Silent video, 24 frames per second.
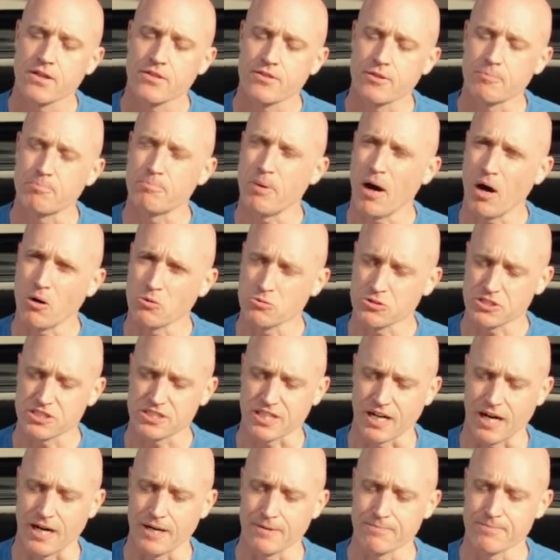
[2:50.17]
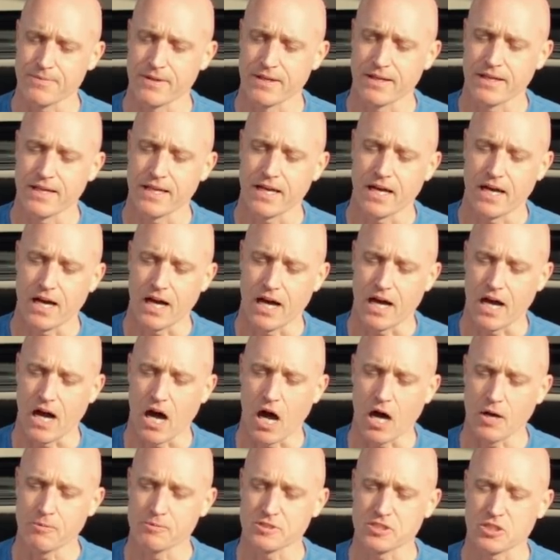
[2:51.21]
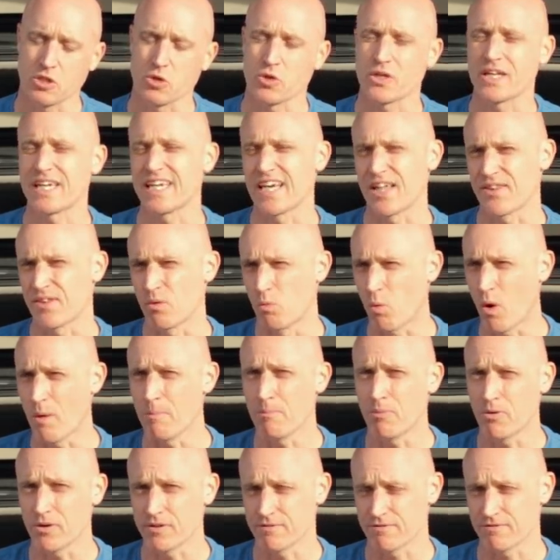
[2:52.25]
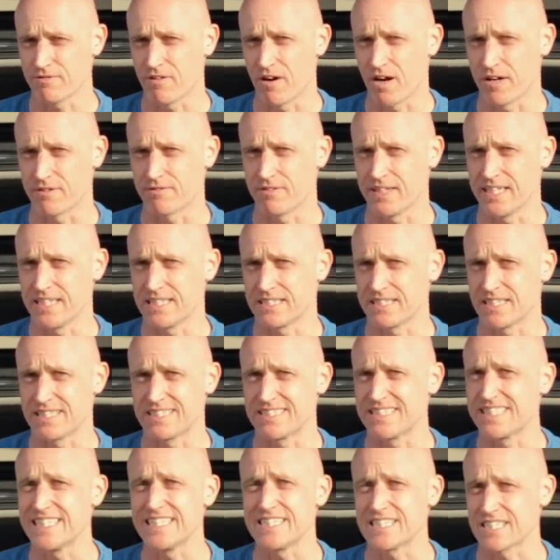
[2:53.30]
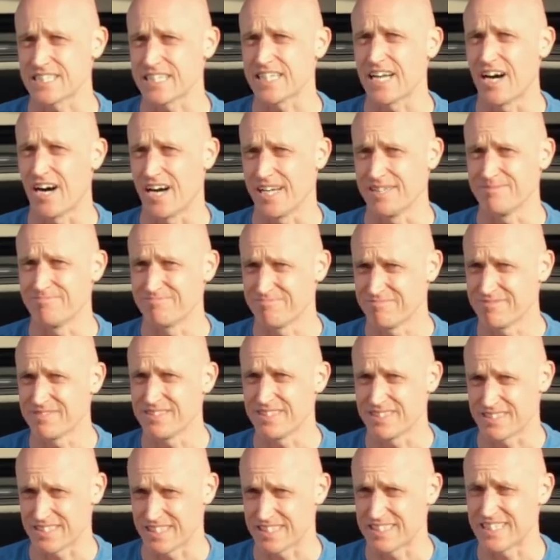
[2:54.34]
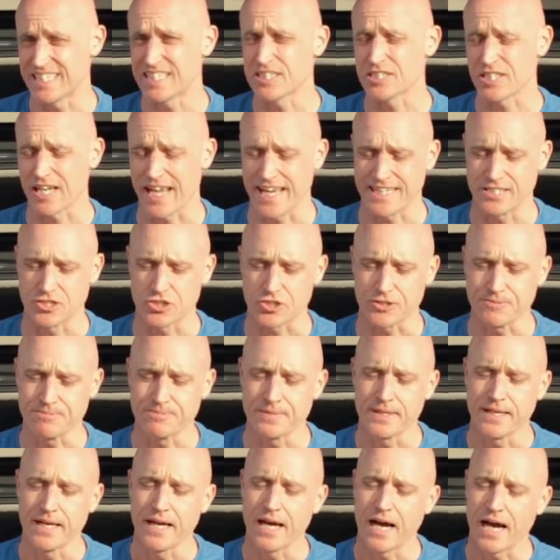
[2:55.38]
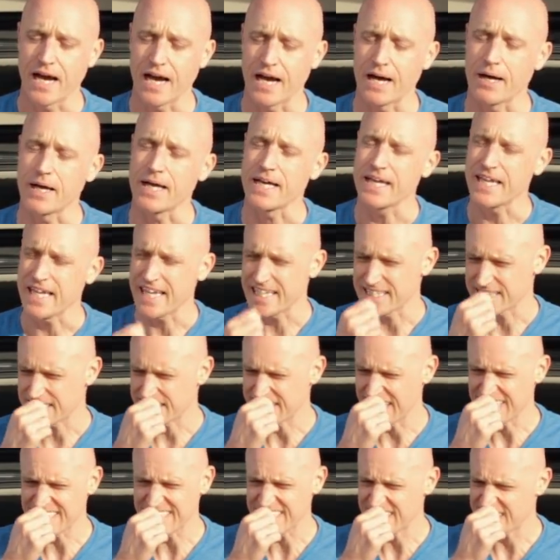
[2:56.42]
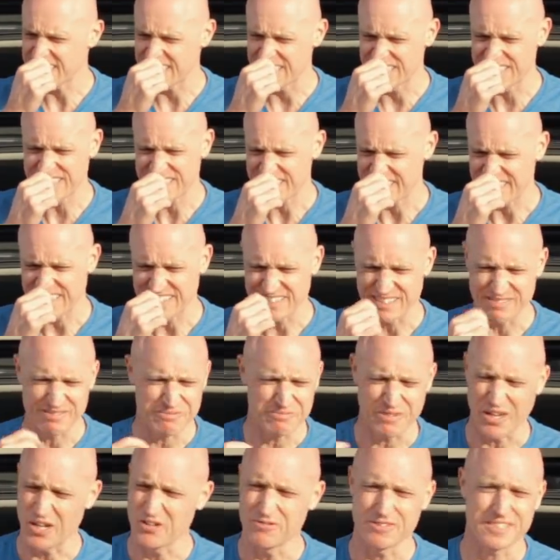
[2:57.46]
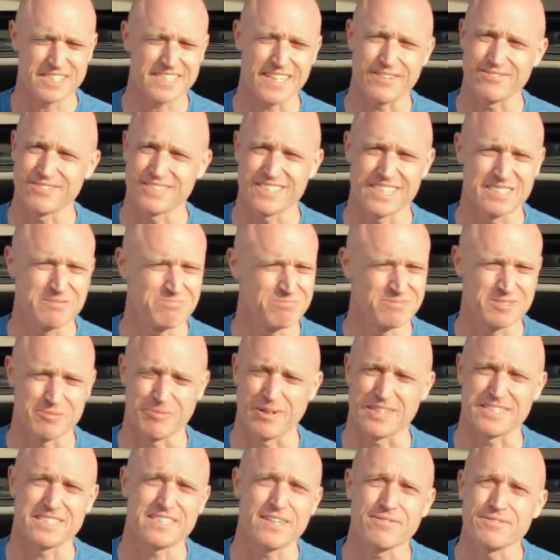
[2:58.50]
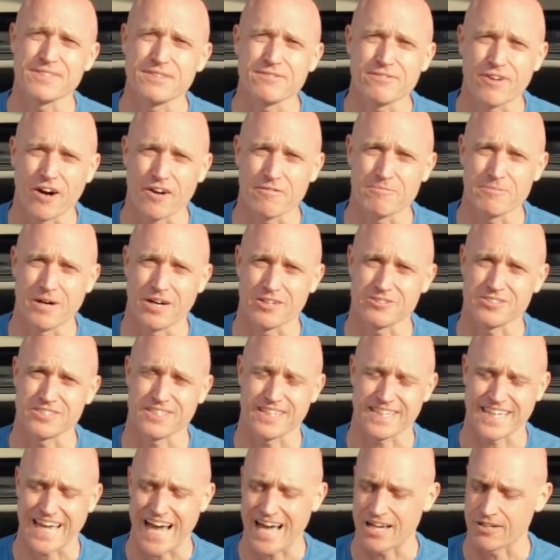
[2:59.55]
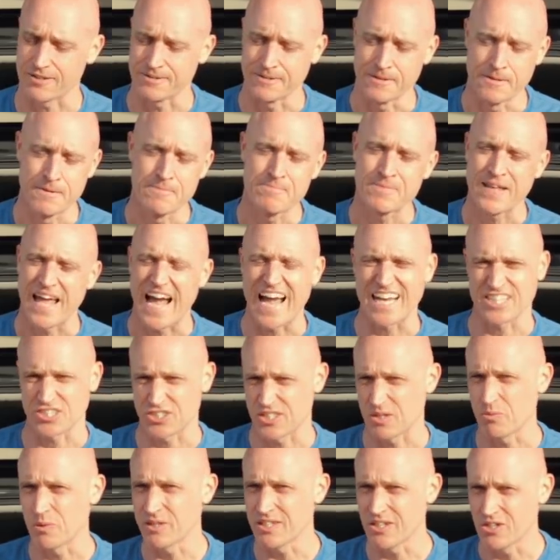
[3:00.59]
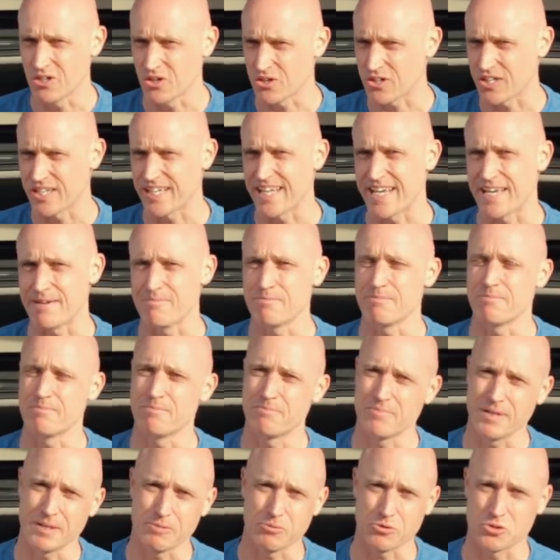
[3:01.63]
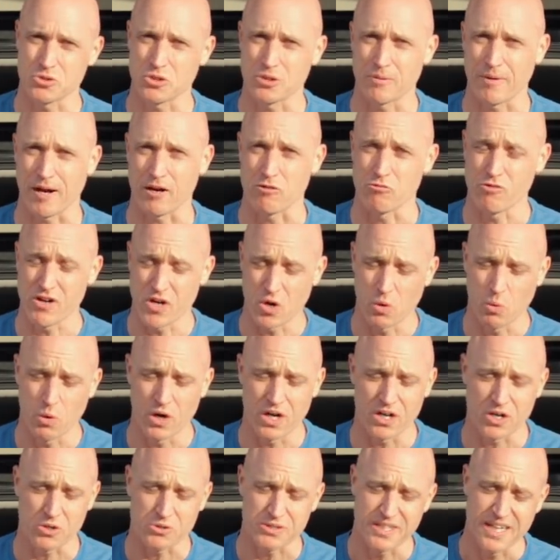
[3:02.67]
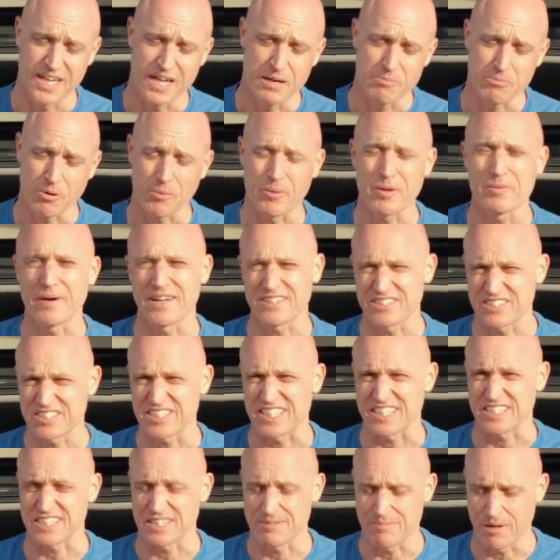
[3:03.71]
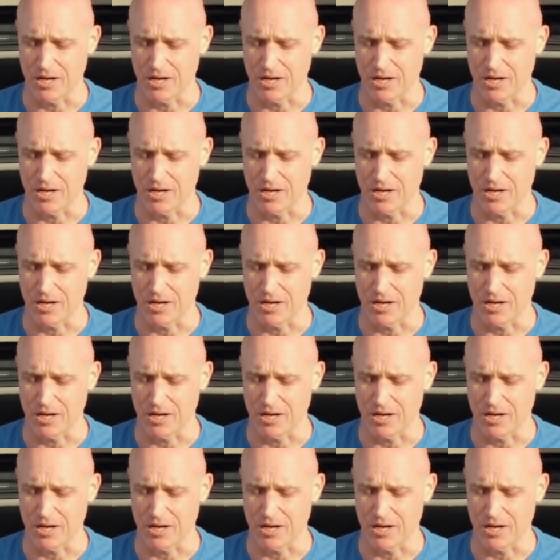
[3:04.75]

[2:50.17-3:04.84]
The Pulsar, I was looking at the 1.5 litre DCI. It's a diesel engine. It says it does over 75 miles to the gallon. Actually, when you look at it, people talk about real world, probably about 60